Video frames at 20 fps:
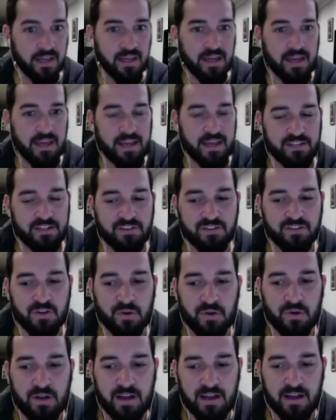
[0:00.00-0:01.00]
And
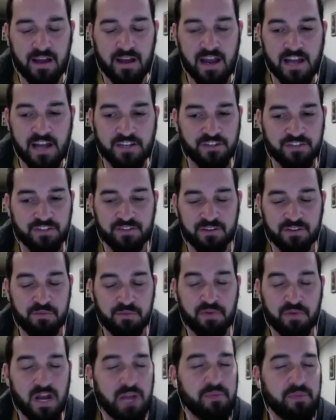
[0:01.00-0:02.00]
so it
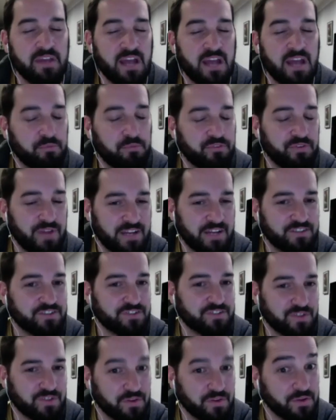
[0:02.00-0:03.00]
would probably be helpful, not
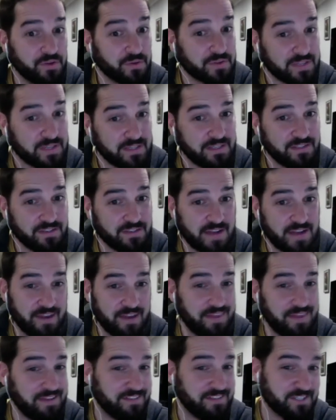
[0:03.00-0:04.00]
just to the little kids and how
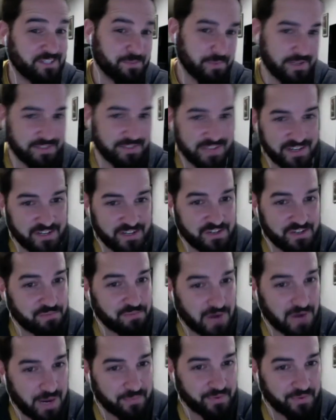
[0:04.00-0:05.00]
they displace energy
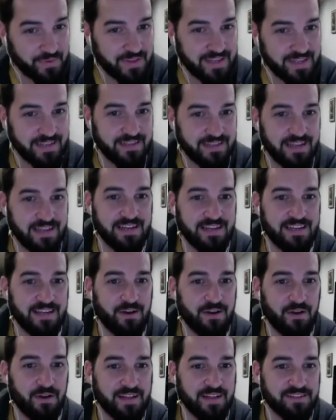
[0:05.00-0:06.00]
properly and
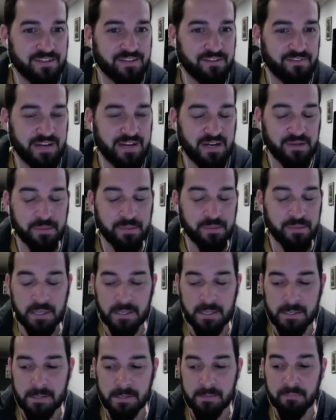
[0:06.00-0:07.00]
get all that stuff out,
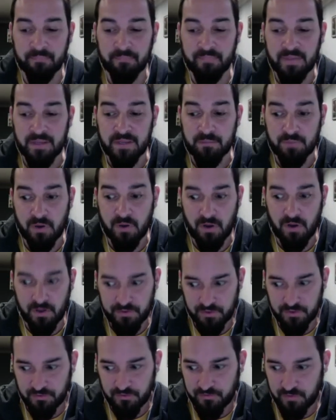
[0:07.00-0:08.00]
but
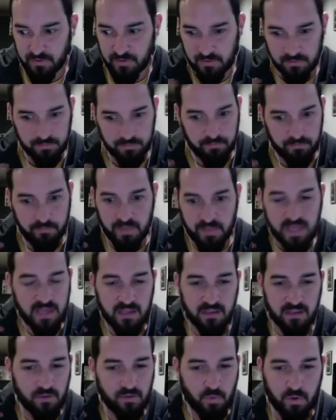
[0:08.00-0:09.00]
also for
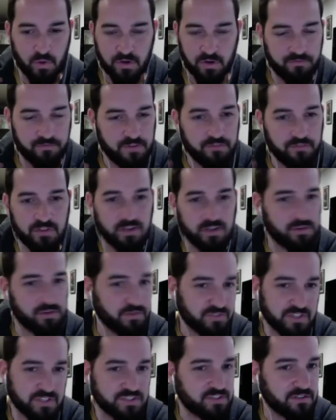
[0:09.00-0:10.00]
me or
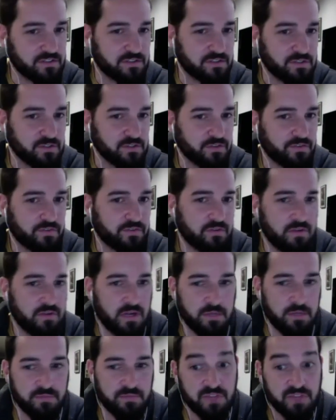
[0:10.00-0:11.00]
50-year-olds, 60-year-olds,
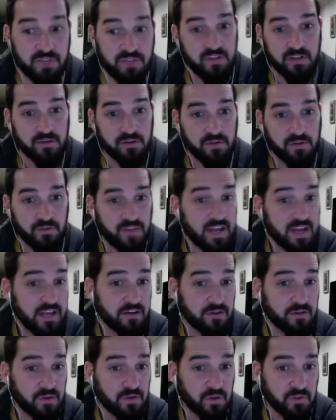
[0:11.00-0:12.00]
70-year-olds,
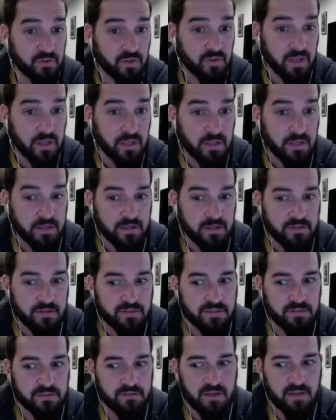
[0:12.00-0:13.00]
80-year-olds,
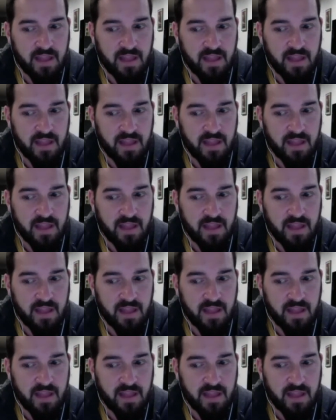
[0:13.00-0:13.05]
to